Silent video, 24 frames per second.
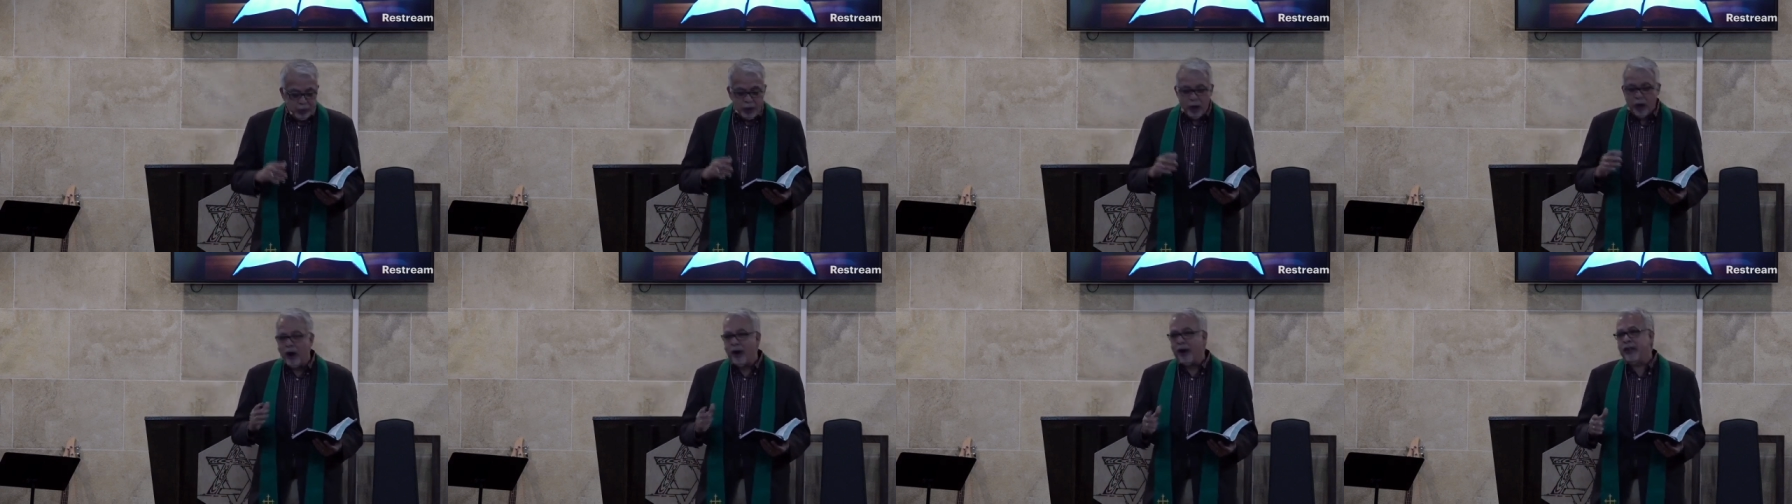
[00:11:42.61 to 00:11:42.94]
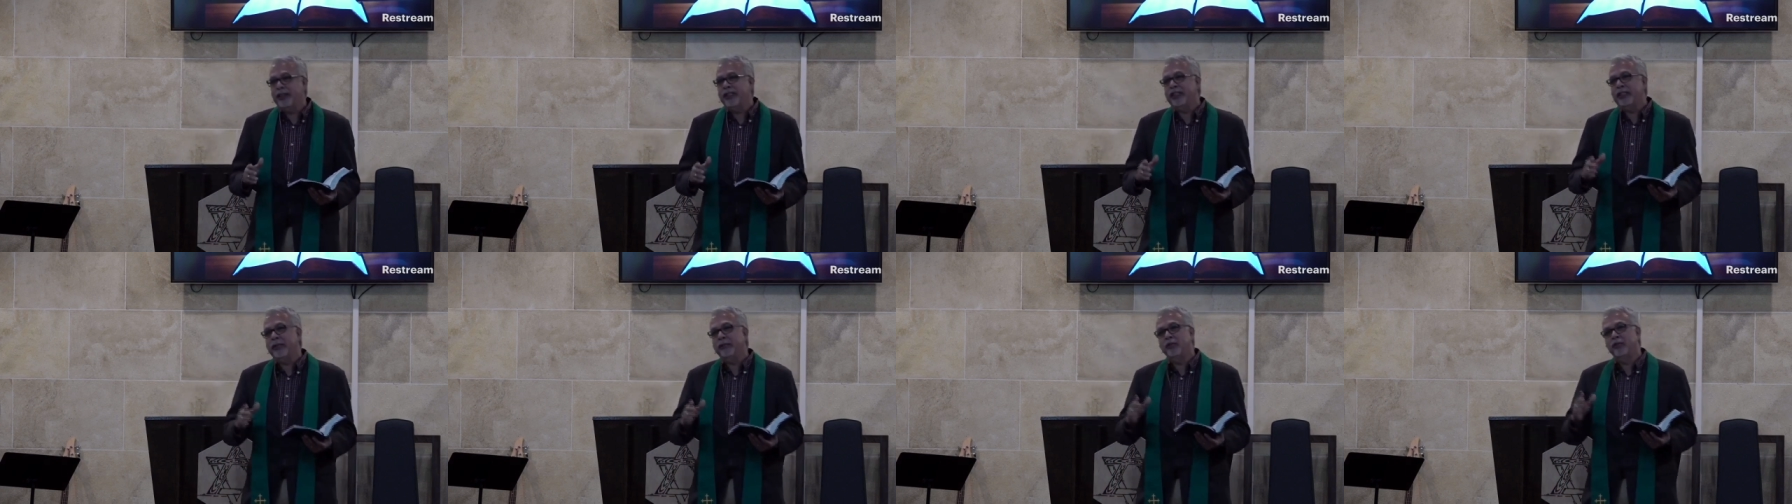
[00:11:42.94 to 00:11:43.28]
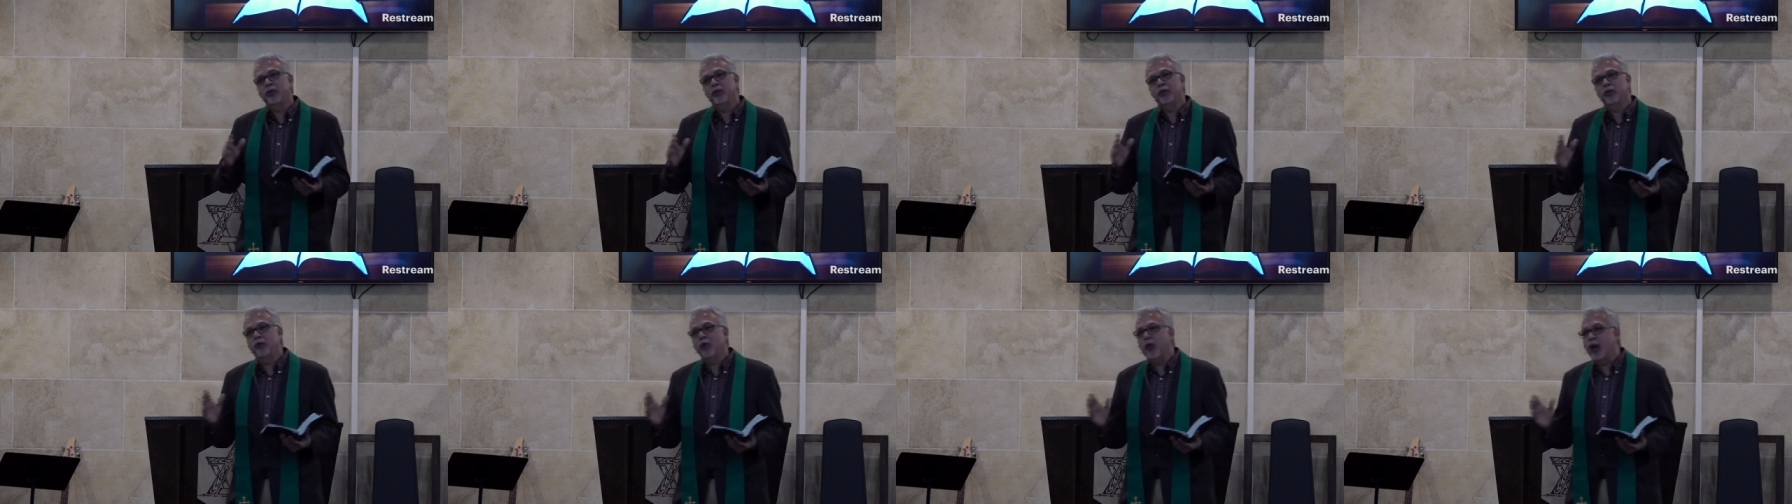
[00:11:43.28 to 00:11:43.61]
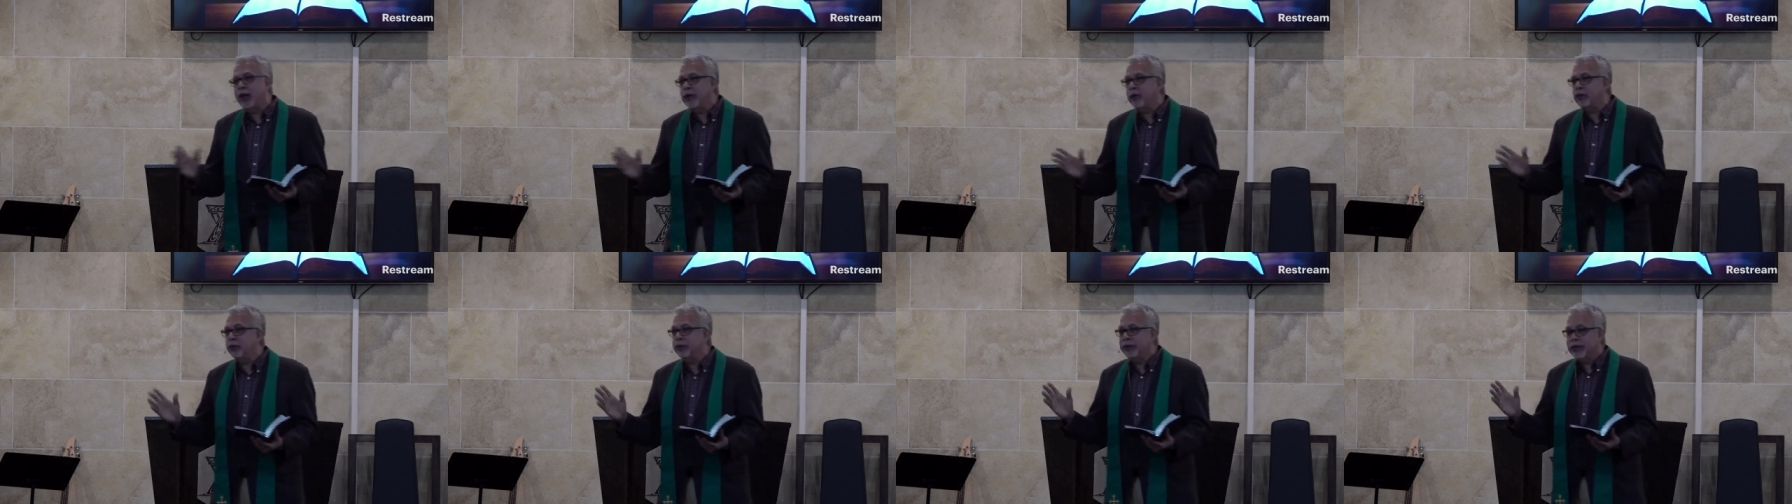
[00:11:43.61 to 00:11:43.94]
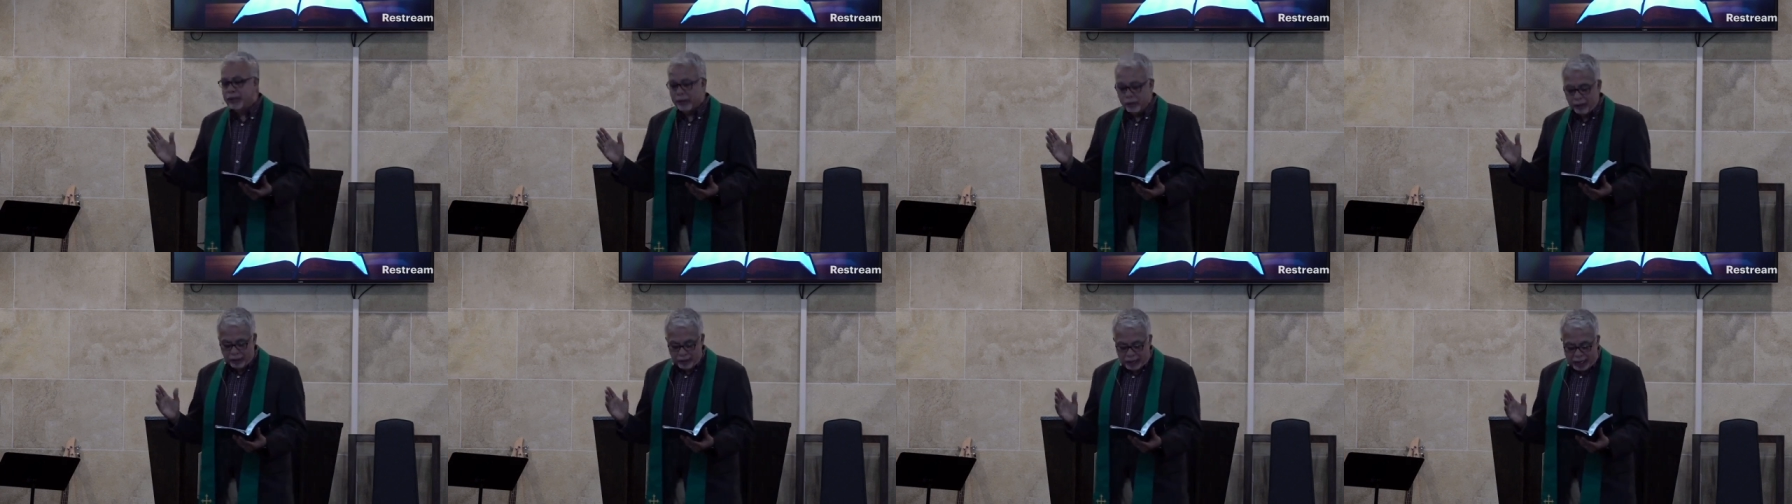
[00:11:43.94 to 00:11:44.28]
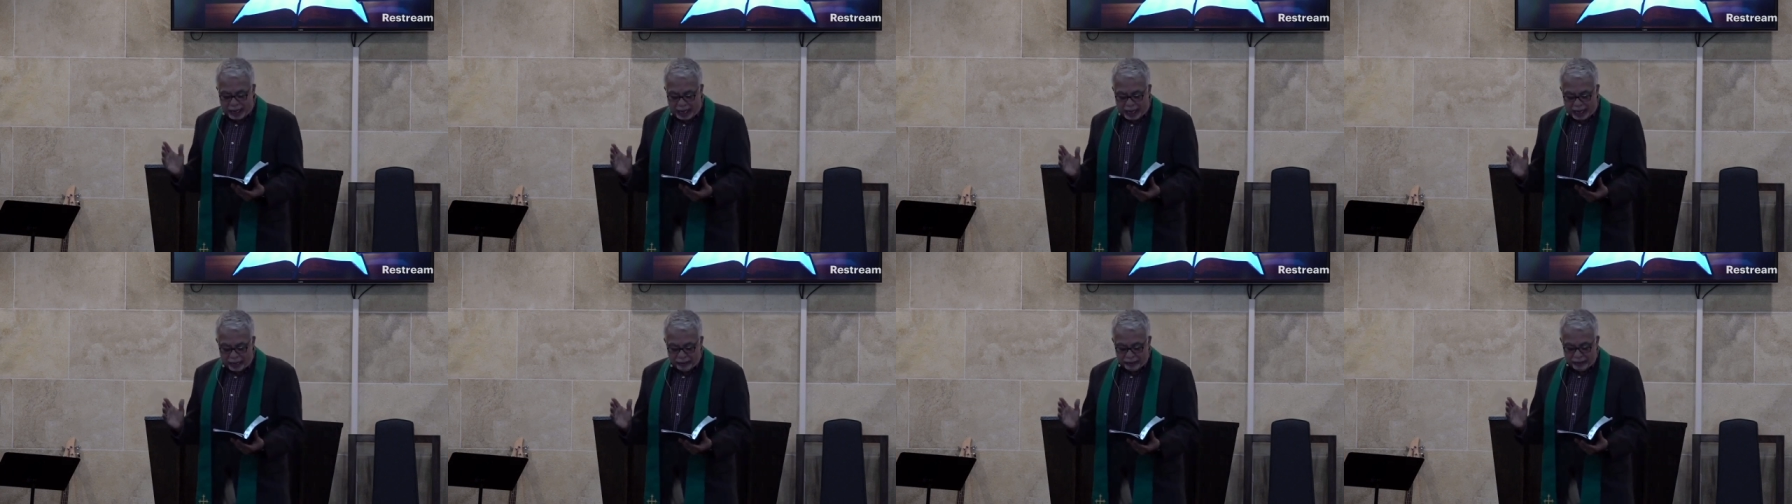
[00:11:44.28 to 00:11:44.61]
hardships, struggles in our
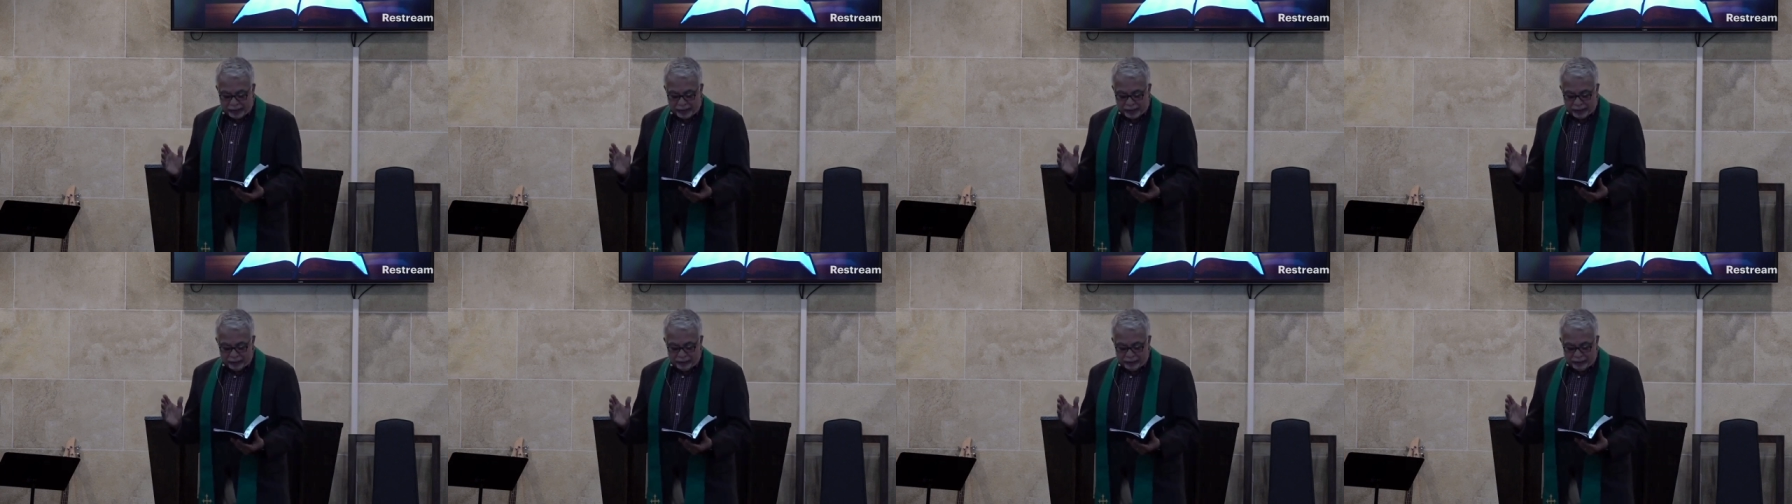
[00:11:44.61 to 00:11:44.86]
lives